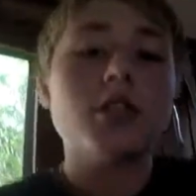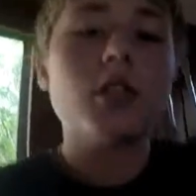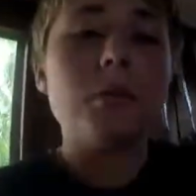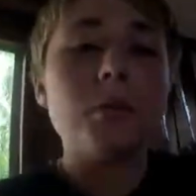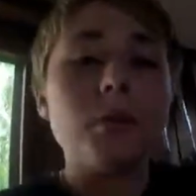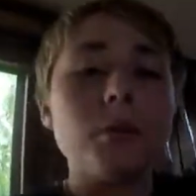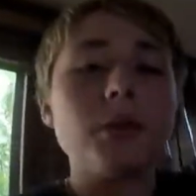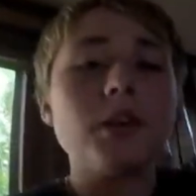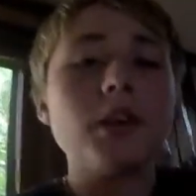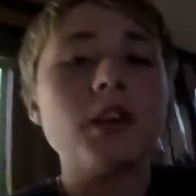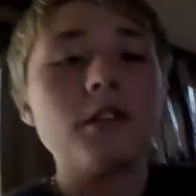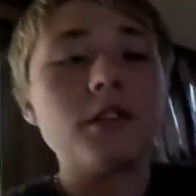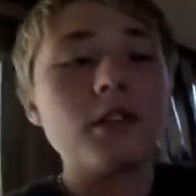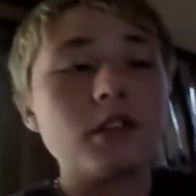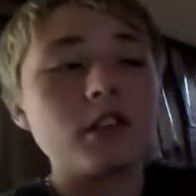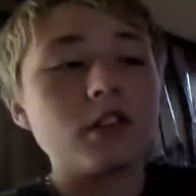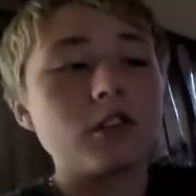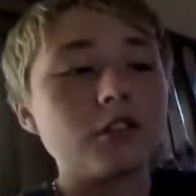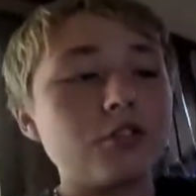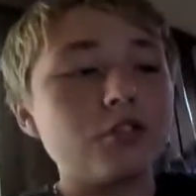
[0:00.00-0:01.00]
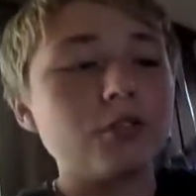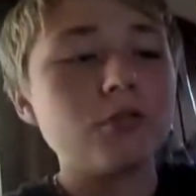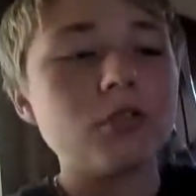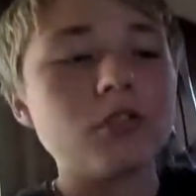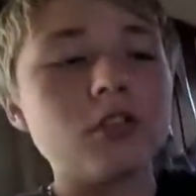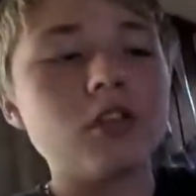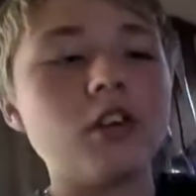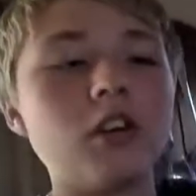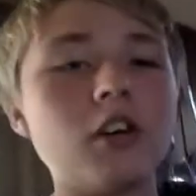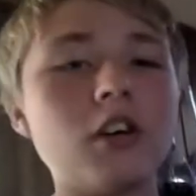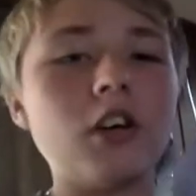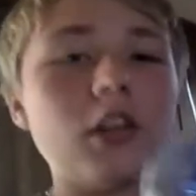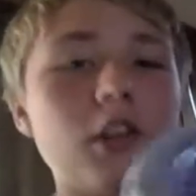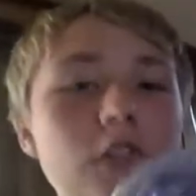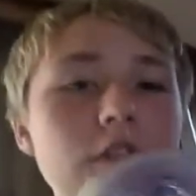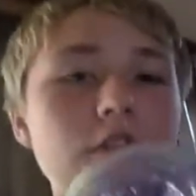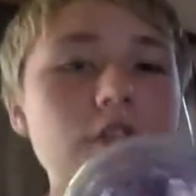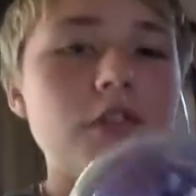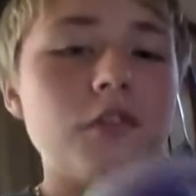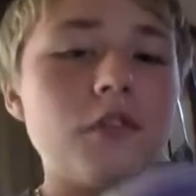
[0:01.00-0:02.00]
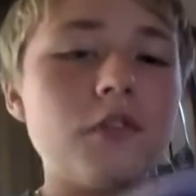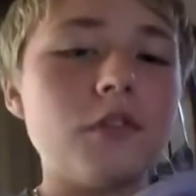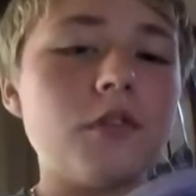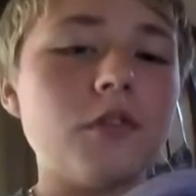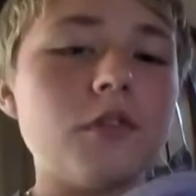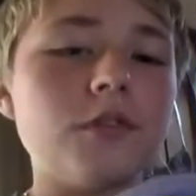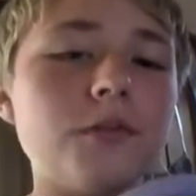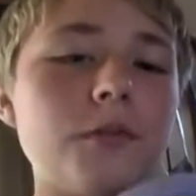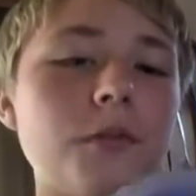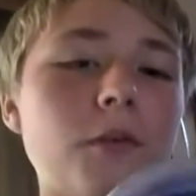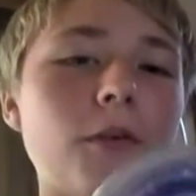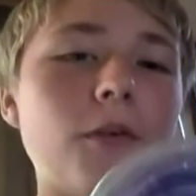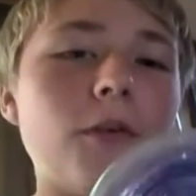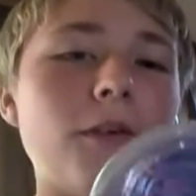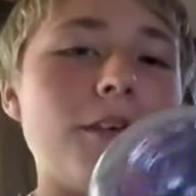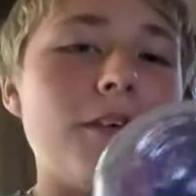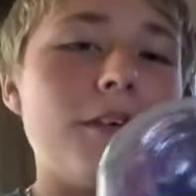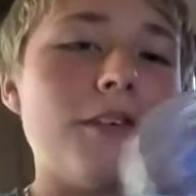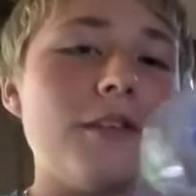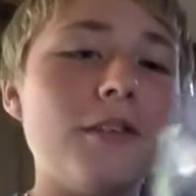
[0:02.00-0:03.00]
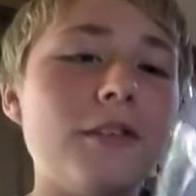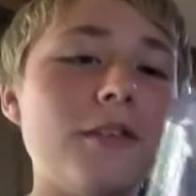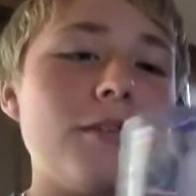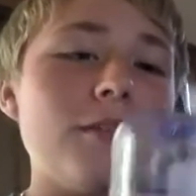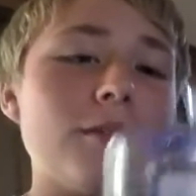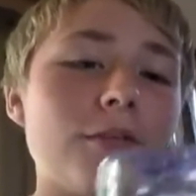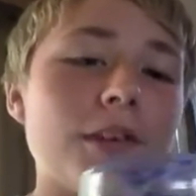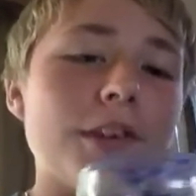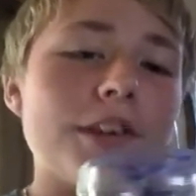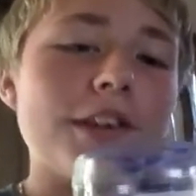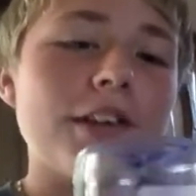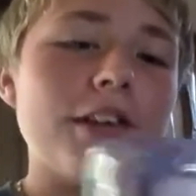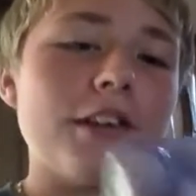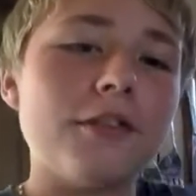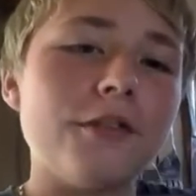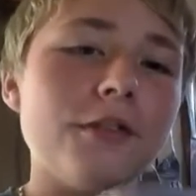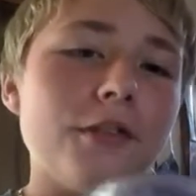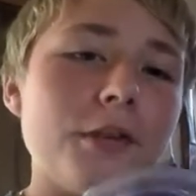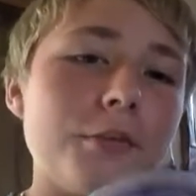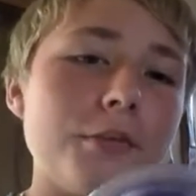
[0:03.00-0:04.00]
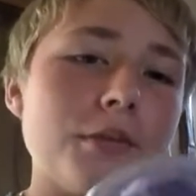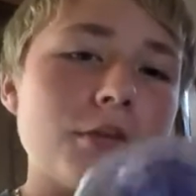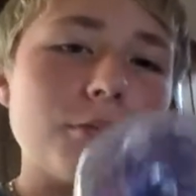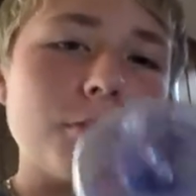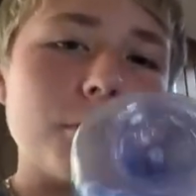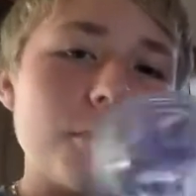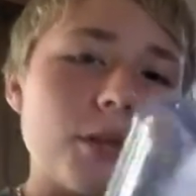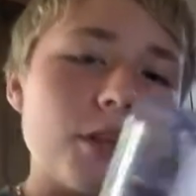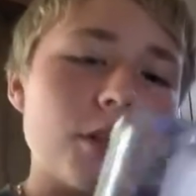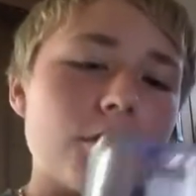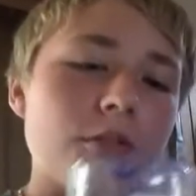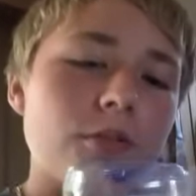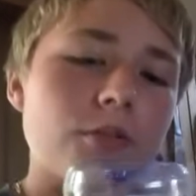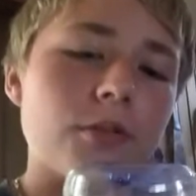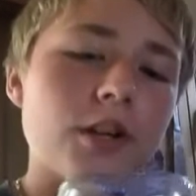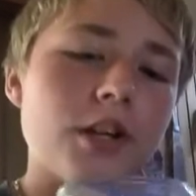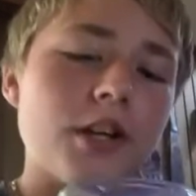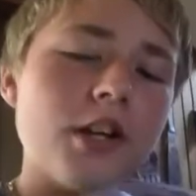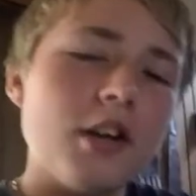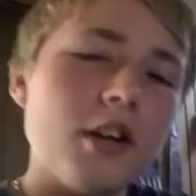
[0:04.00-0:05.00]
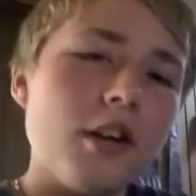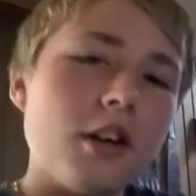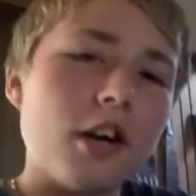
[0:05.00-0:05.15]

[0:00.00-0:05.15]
So I'll probably give it a 2.5 for regular flips, or maybe a 3.